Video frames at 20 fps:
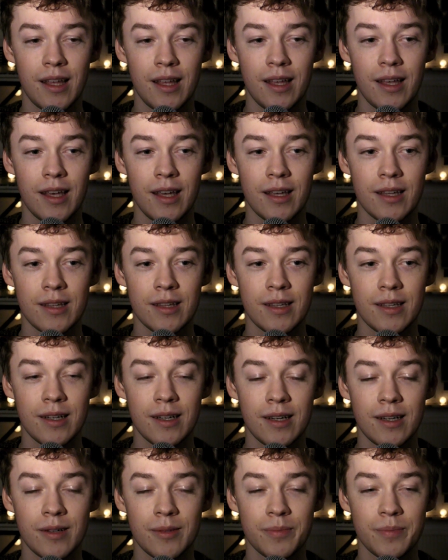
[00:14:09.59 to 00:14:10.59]
and
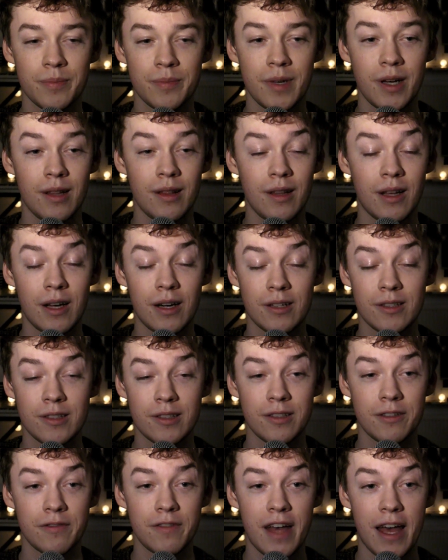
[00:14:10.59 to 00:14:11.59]
a lot of
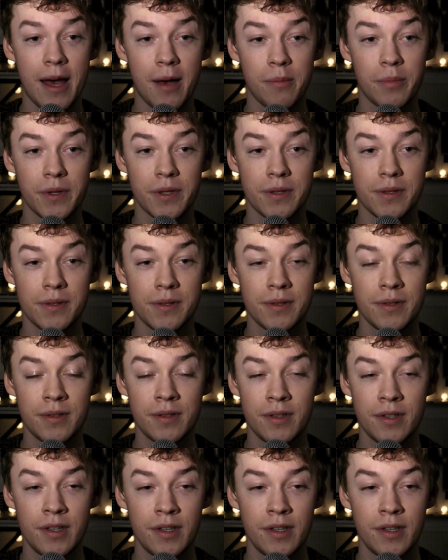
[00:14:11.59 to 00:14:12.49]
stuff happens.